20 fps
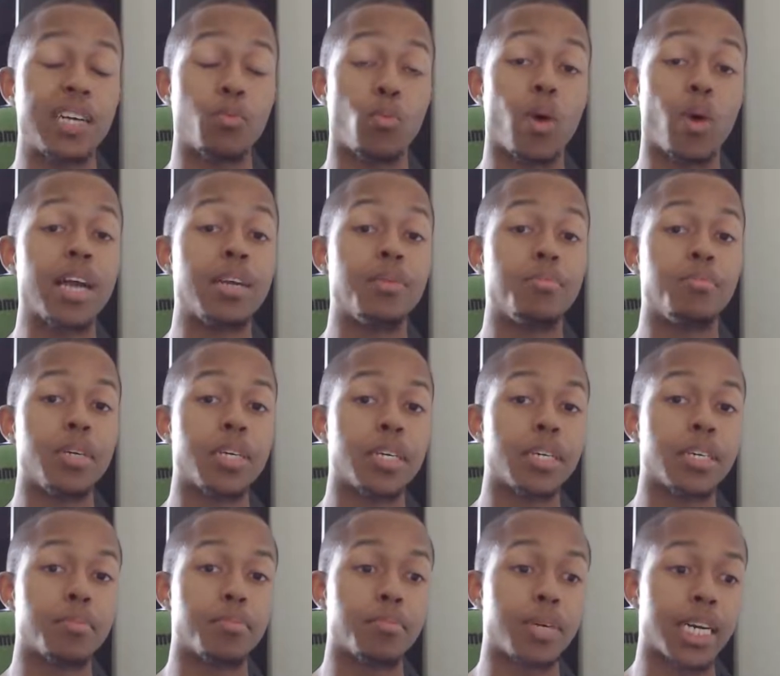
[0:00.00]

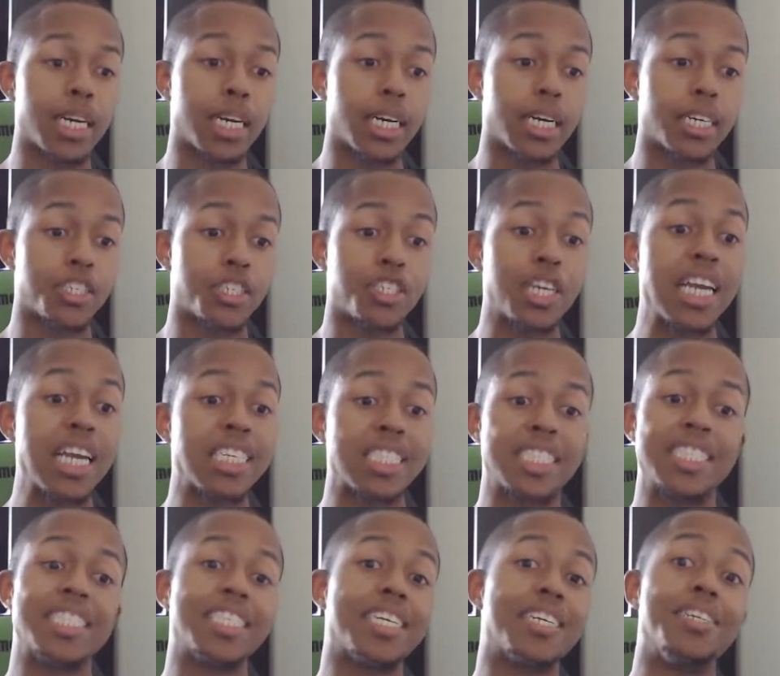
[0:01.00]
Whitebeard, but
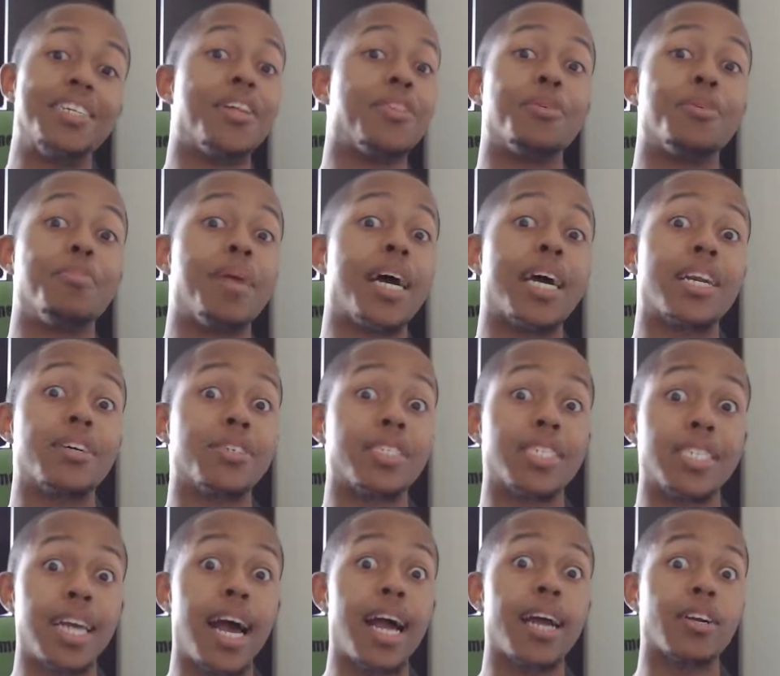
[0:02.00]
Shanks is another matter
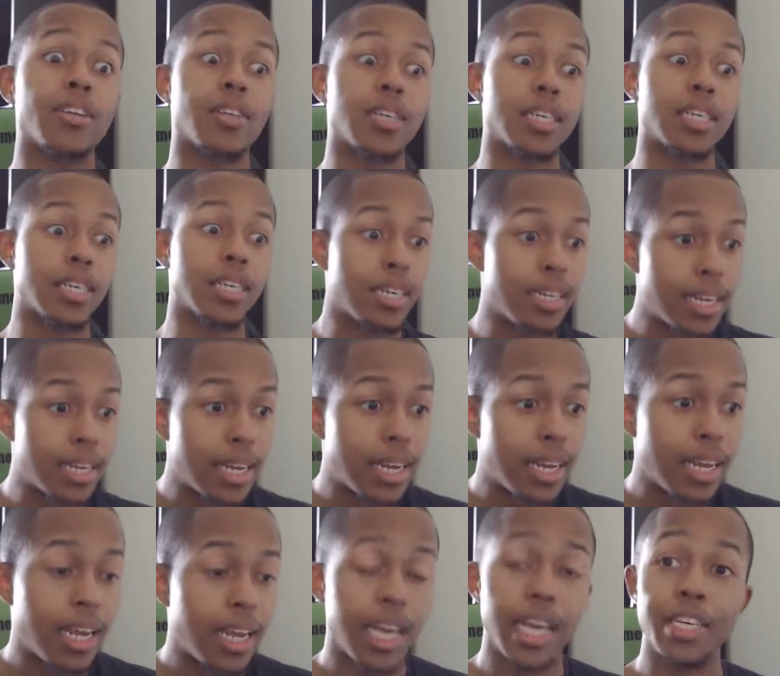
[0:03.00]
entirely.
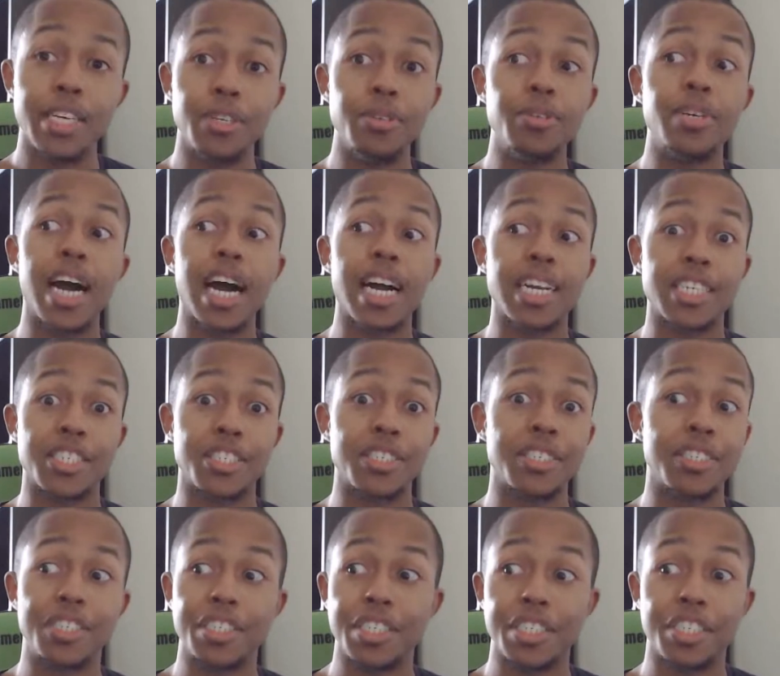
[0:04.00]
And you guys
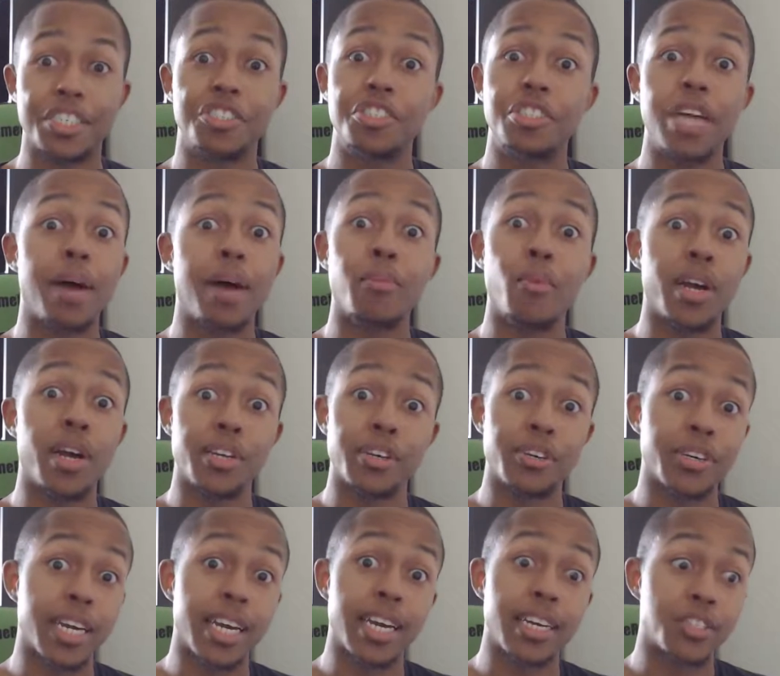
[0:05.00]
should just stop while
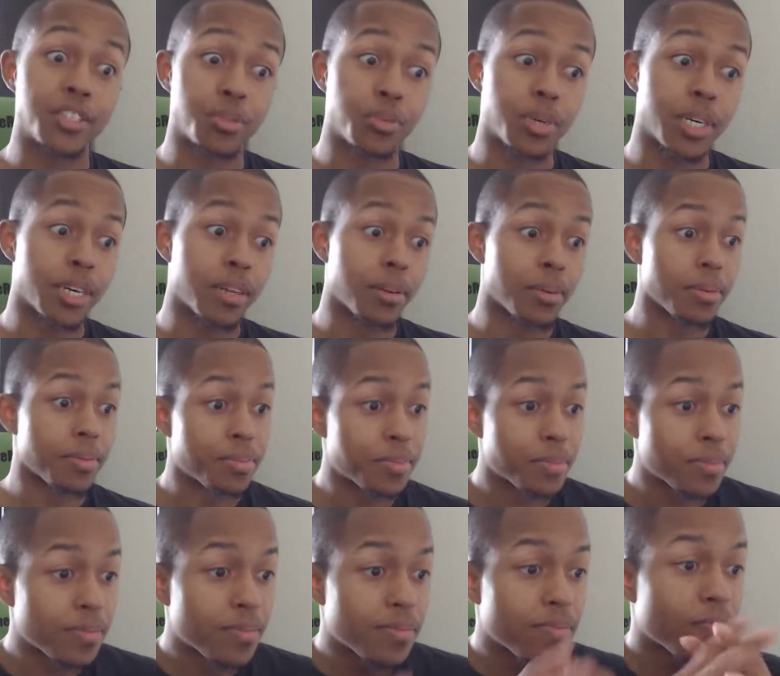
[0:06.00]
you're ahead as well.
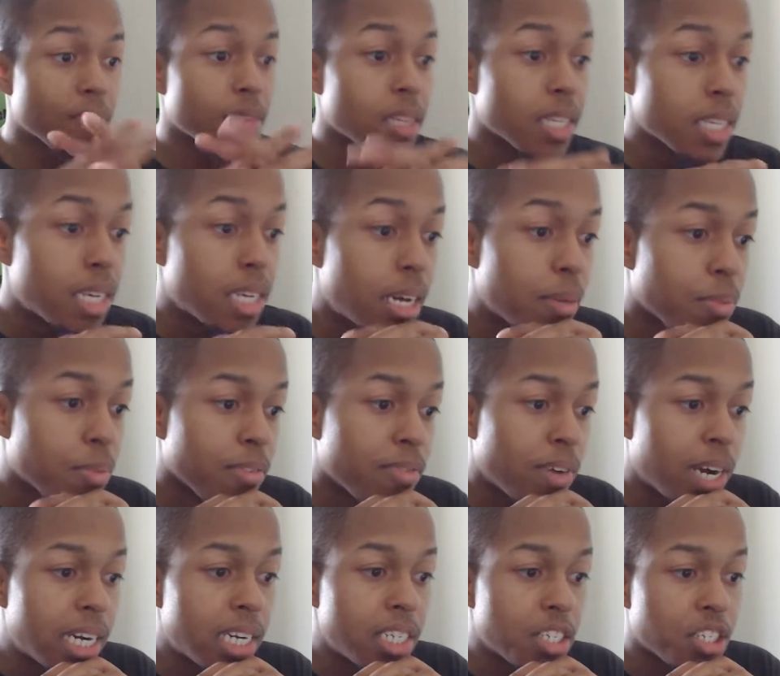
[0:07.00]

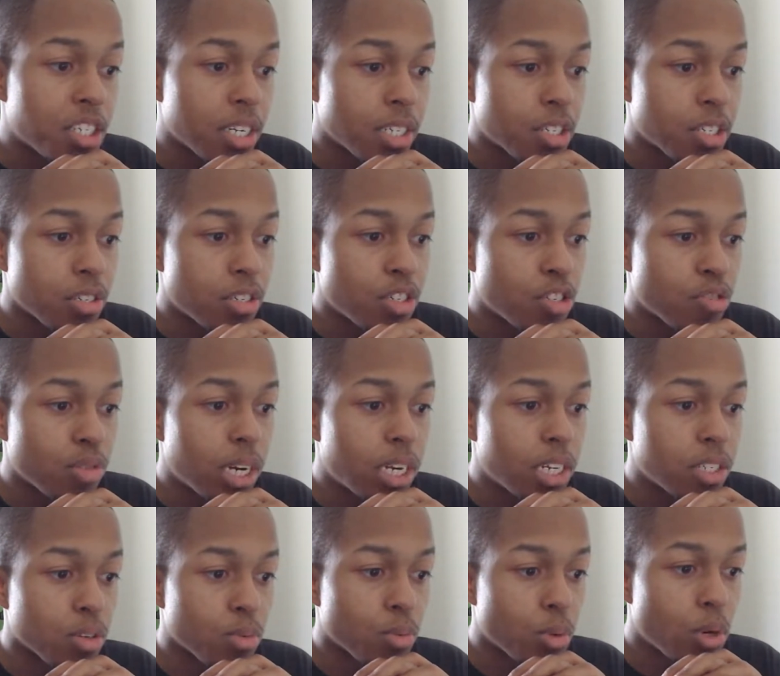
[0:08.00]
Provided shelter and
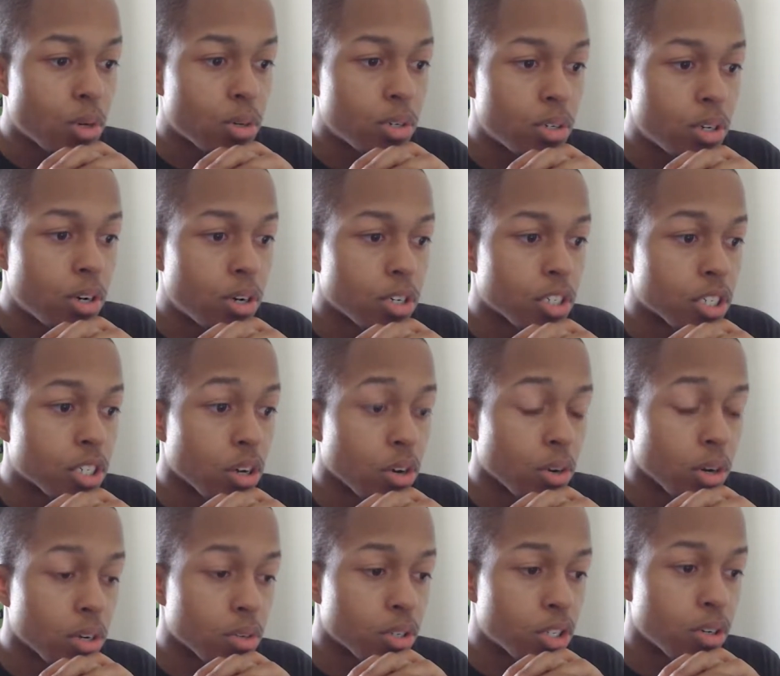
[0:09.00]
training to Roronoa
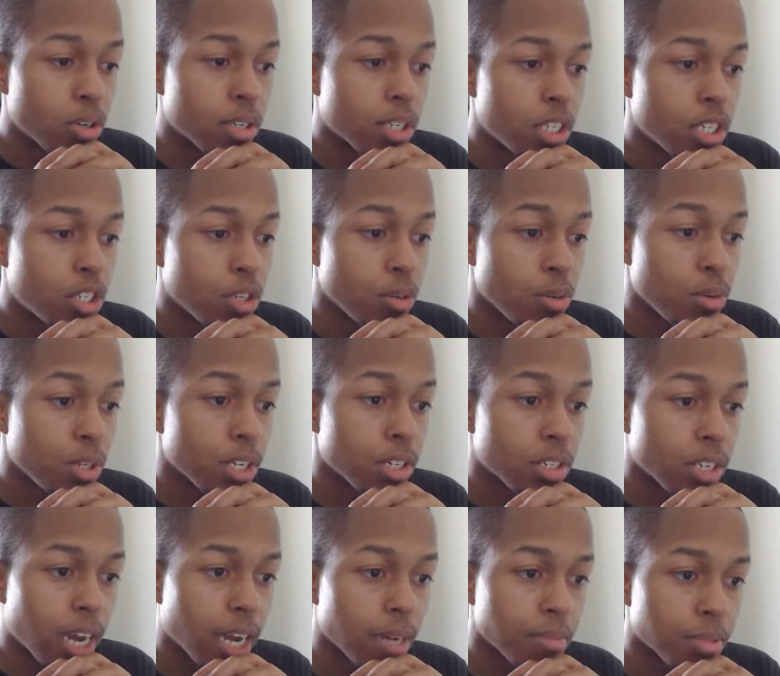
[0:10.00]
Zoro during the 2-year
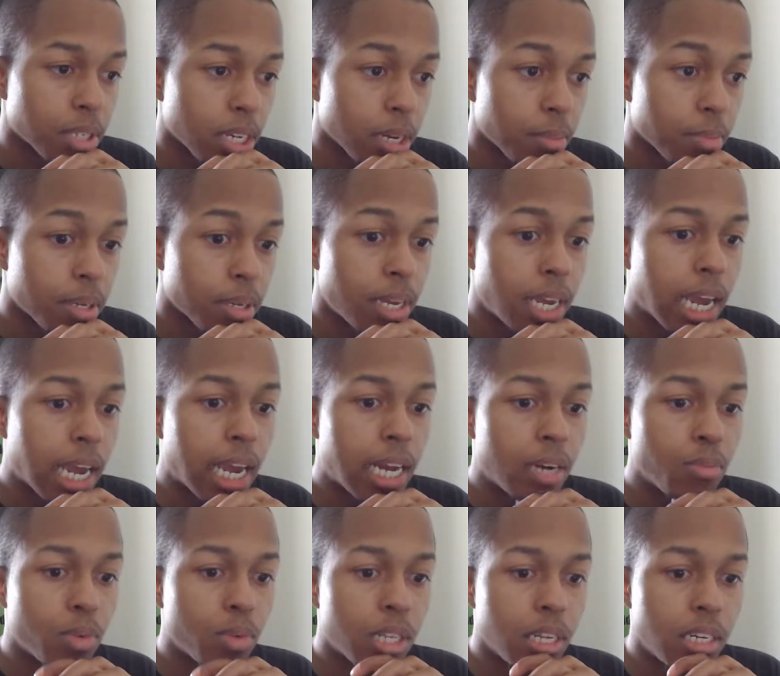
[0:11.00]
time skip.
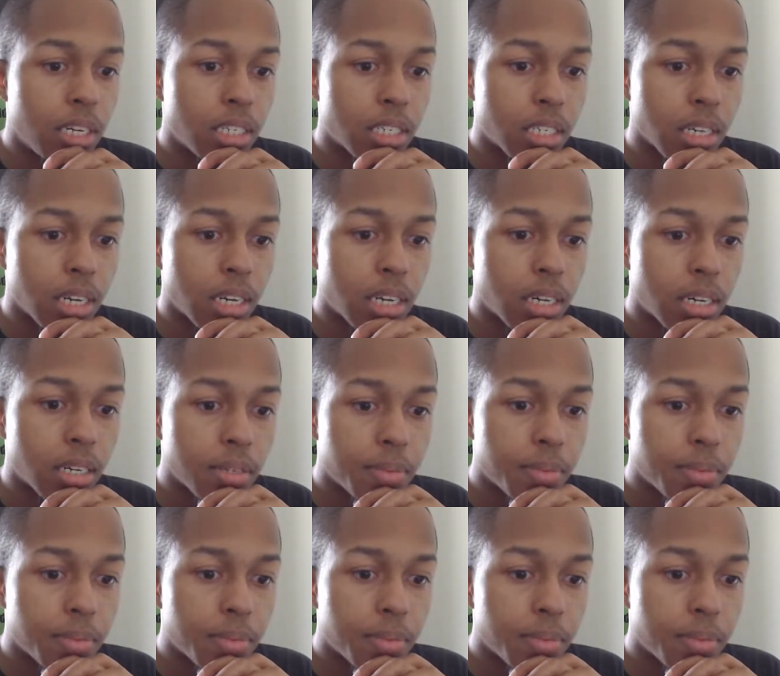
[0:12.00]
And with his, and